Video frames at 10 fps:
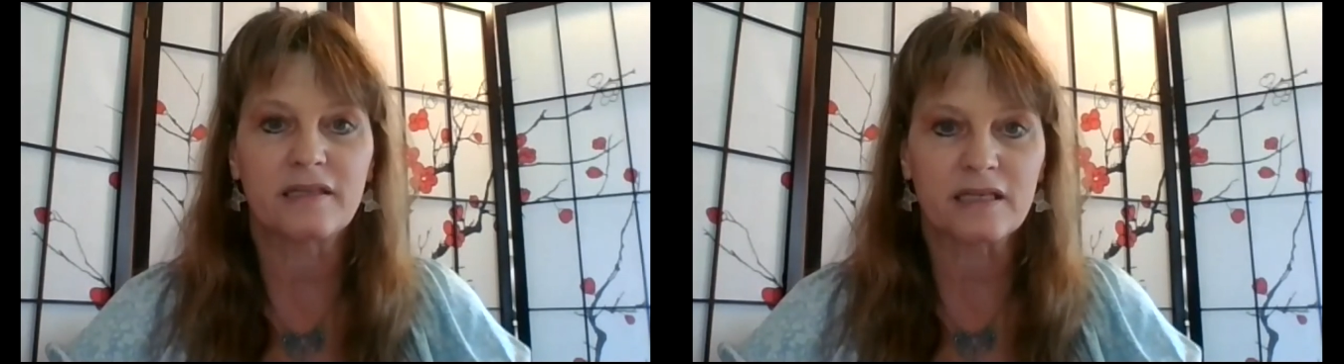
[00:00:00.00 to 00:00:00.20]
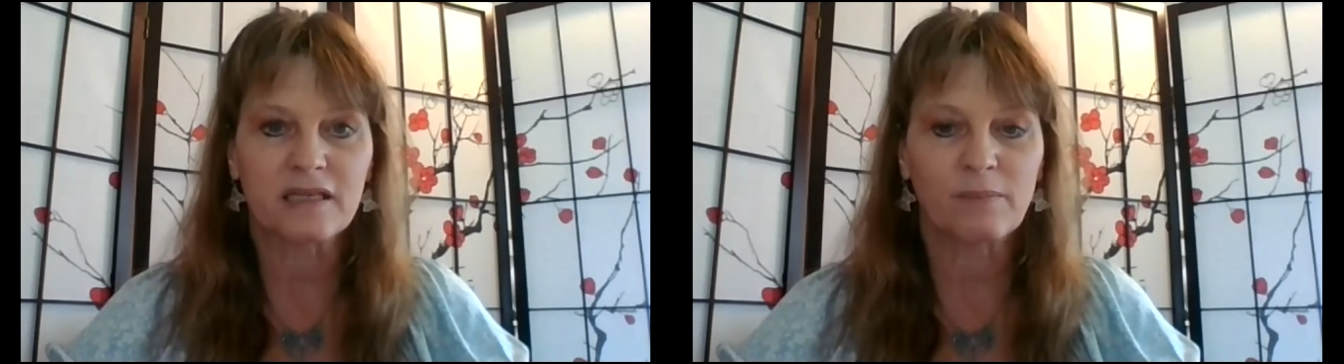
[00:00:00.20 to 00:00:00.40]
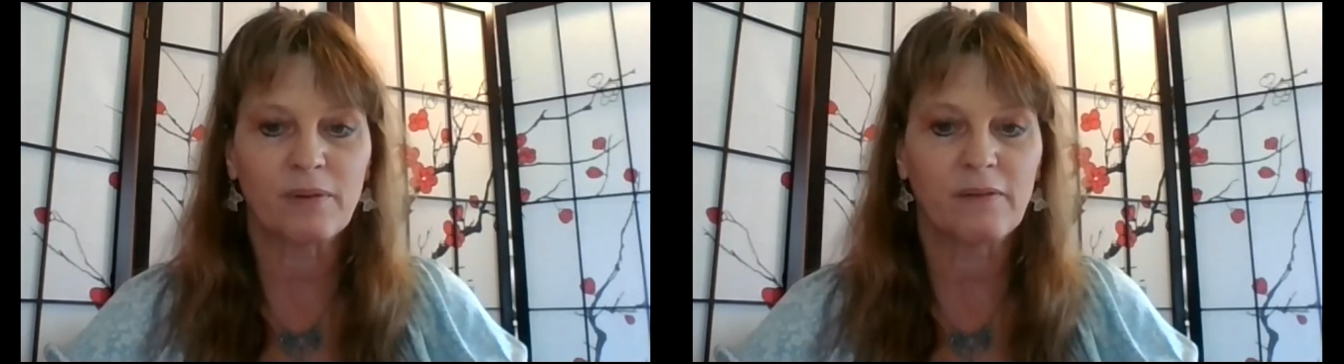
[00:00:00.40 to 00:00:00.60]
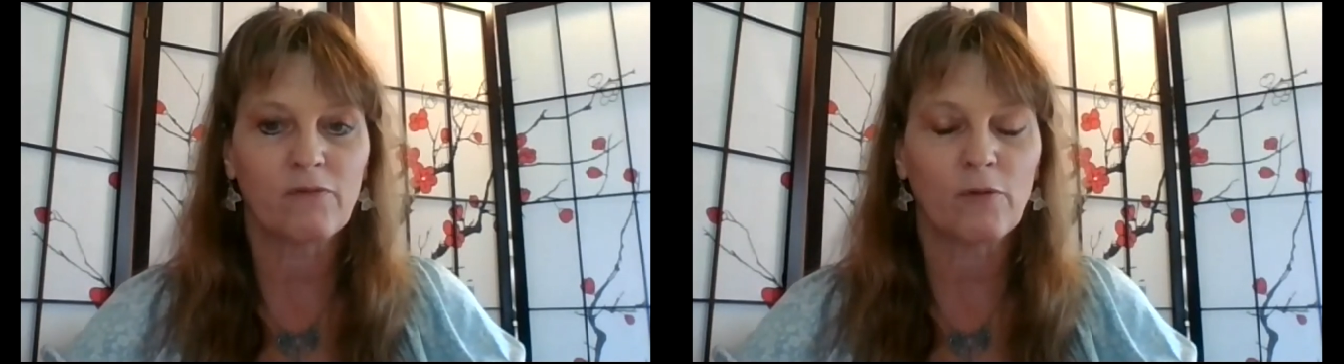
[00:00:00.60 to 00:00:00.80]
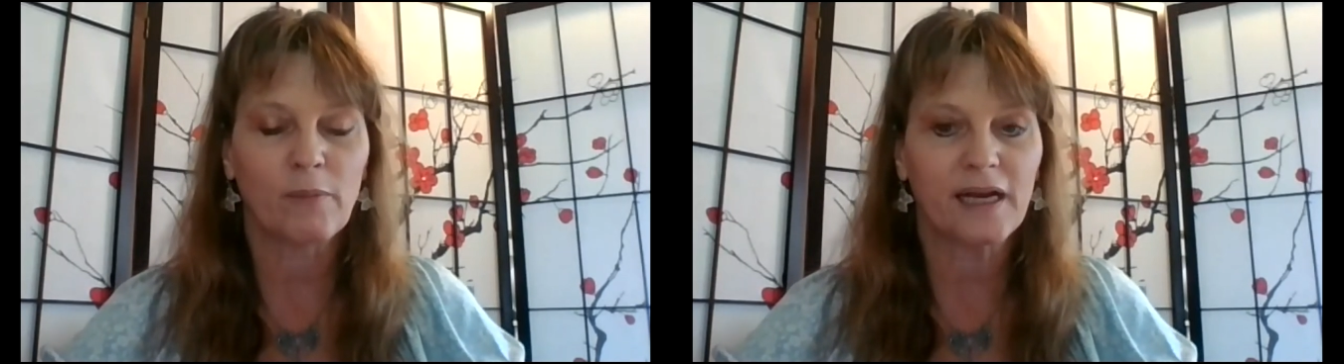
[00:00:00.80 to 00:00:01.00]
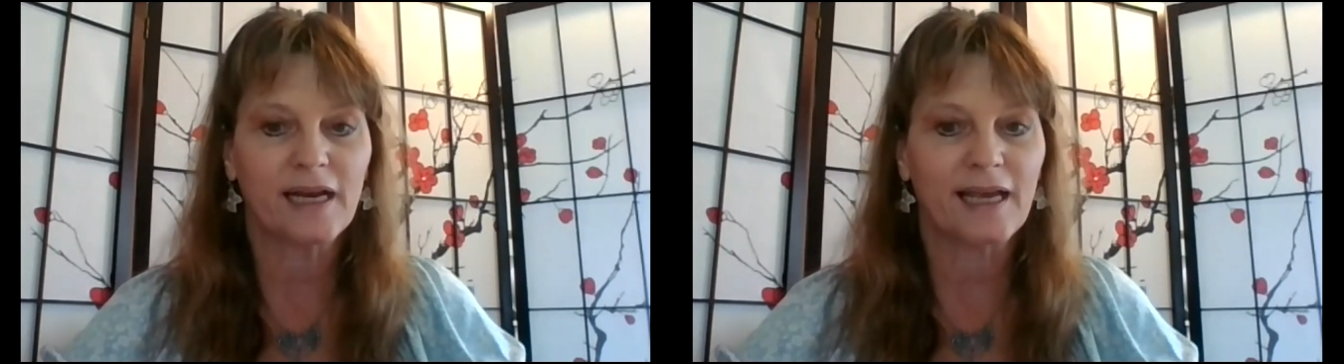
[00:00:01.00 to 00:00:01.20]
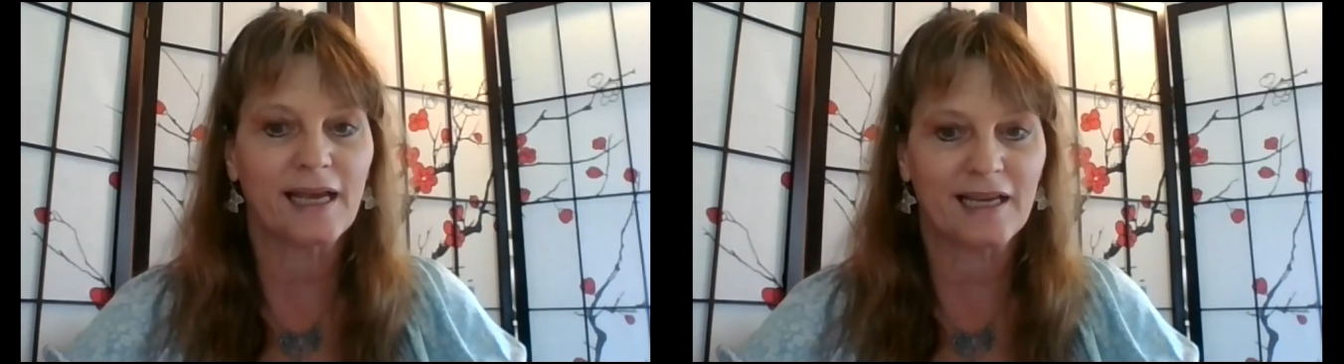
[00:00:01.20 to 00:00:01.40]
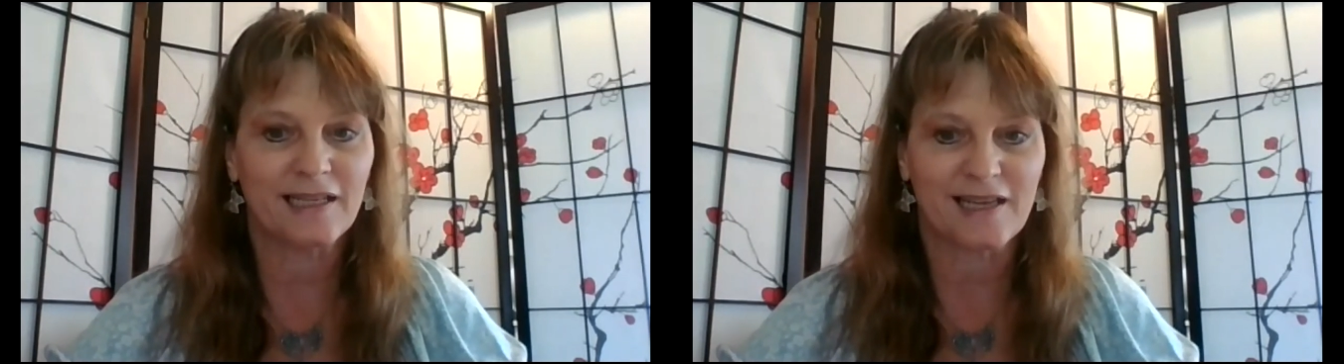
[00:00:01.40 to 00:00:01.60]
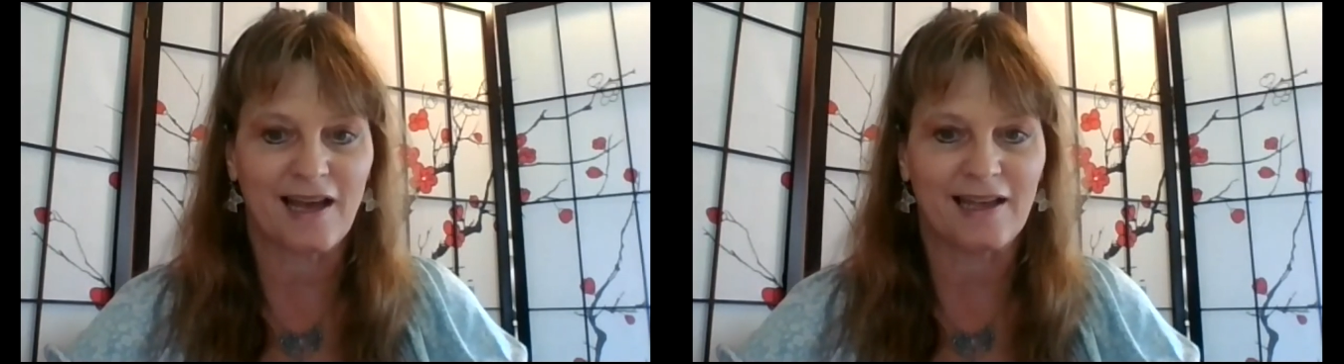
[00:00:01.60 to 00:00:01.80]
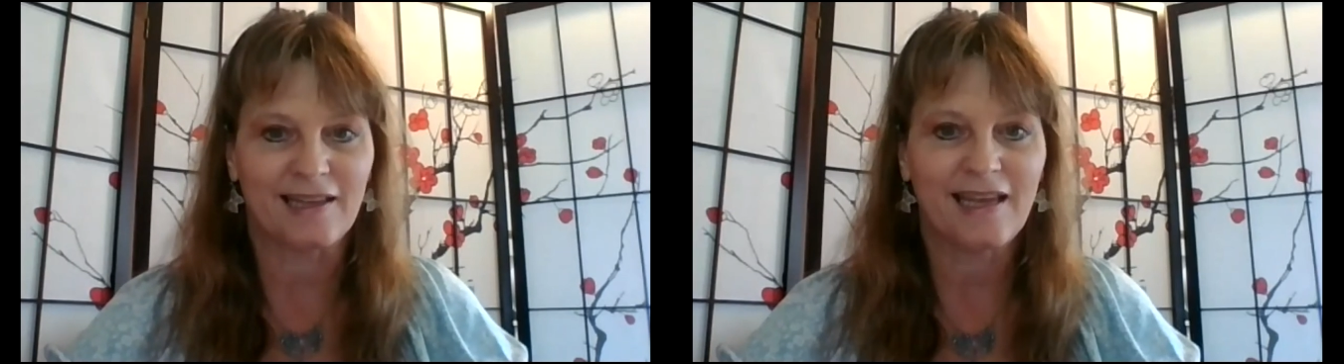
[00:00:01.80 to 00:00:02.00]
discipline for me to get it
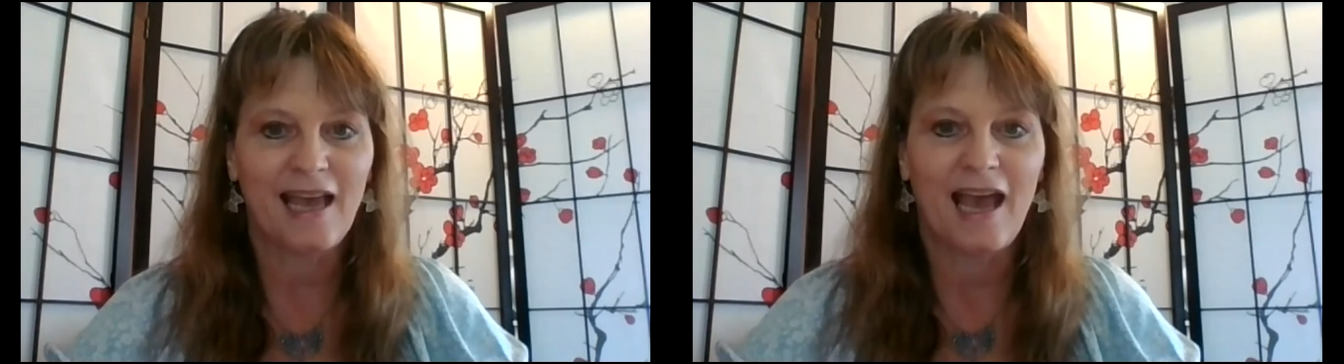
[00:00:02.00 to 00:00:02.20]
done.